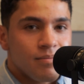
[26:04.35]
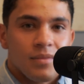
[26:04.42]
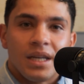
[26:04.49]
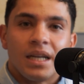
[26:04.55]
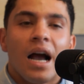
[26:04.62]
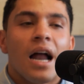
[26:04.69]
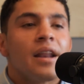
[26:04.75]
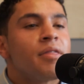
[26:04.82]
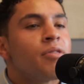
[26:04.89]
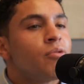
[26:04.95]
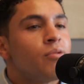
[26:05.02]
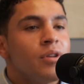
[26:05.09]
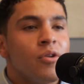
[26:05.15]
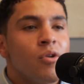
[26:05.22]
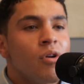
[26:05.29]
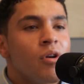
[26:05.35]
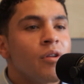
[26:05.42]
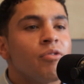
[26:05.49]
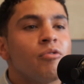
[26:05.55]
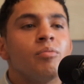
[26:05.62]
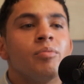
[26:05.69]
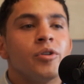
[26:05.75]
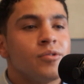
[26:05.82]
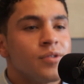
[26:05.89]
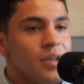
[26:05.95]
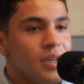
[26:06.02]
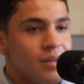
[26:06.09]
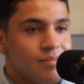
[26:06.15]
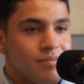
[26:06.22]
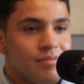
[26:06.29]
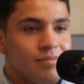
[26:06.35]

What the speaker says: He got in through the door through producing.